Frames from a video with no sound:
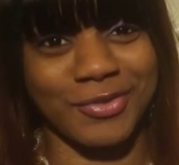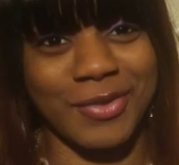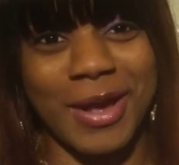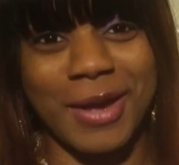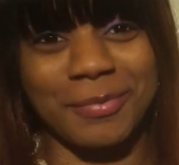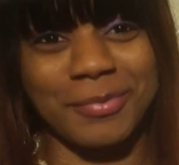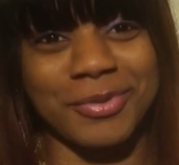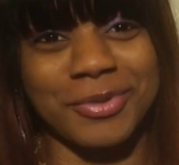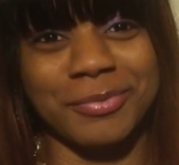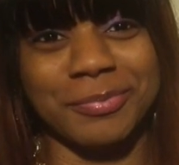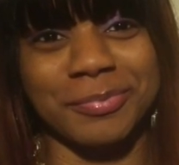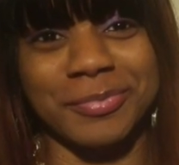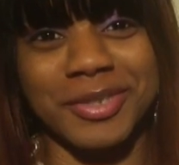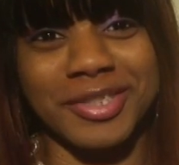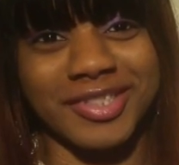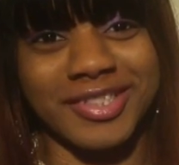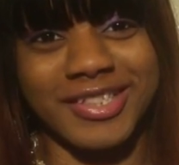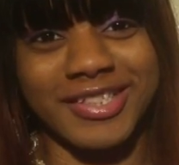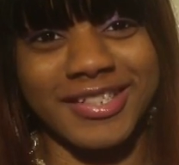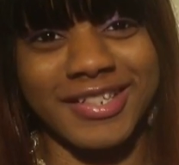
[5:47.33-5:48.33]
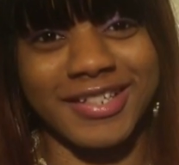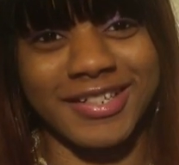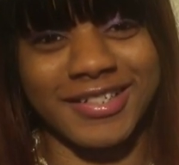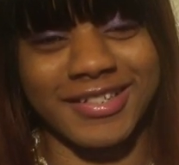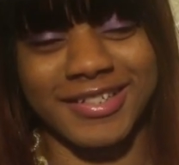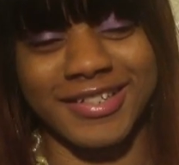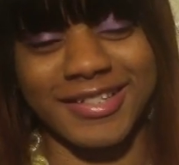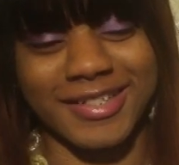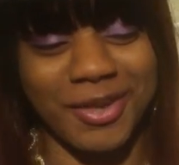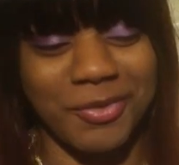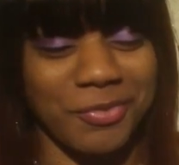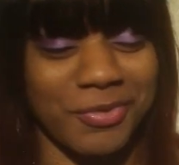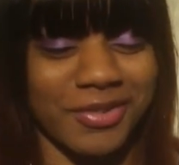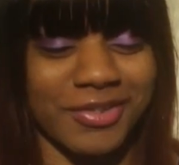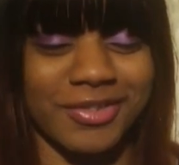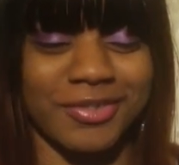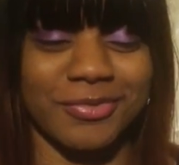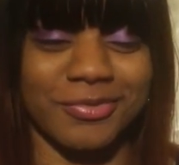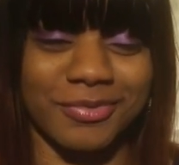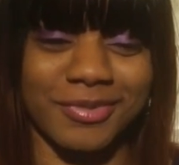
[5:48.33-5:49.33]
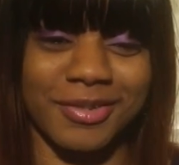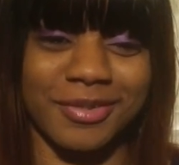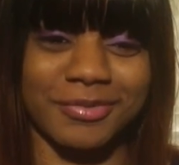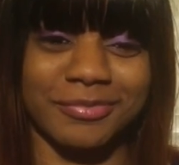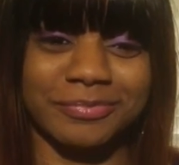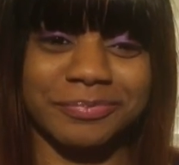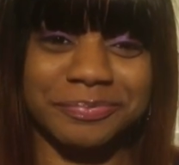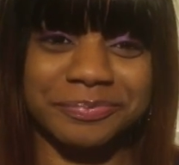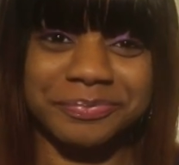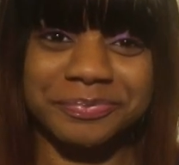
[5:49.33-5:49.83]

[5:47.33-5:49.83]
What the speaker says: so I'll put much heat in it as I want to. So,